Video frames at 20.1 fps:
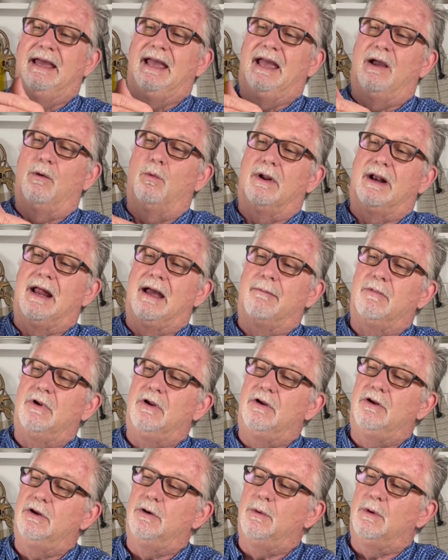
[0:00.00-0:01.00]
And what I'm gonna
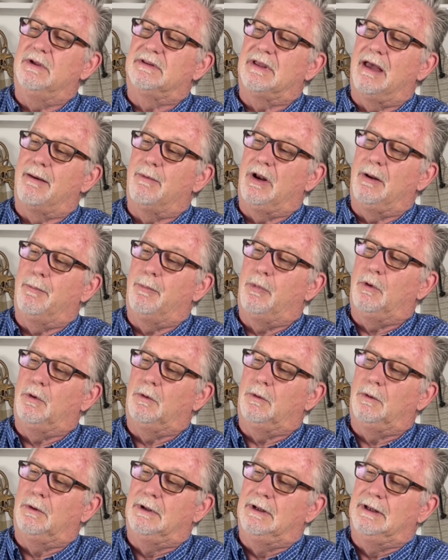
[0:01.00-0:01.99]
do is I'm gonna
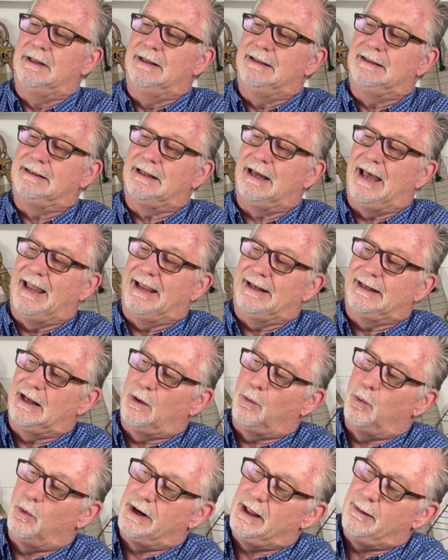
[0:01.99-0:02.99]
pull tight.
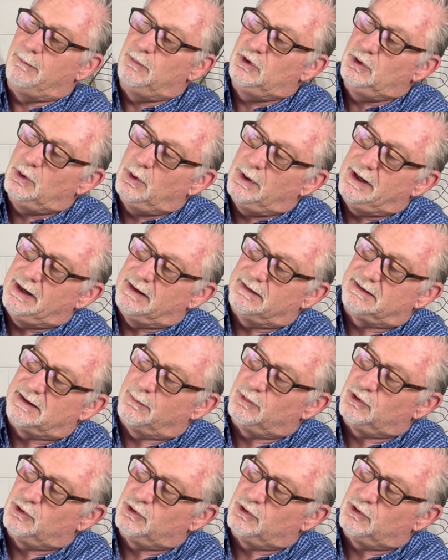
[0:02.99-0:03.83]
And what I'm doing is I'm